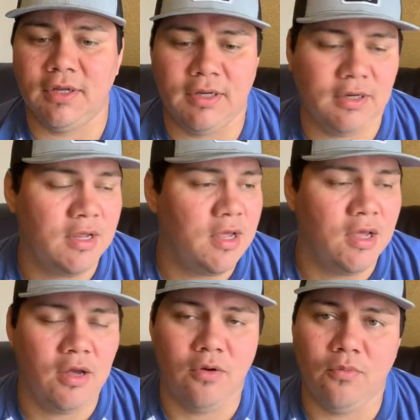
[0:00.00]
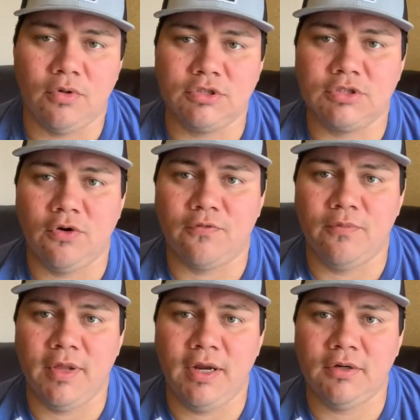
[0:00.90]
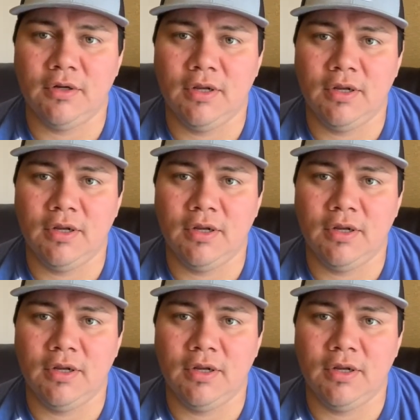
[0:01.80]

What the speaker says: And we'll just go from there.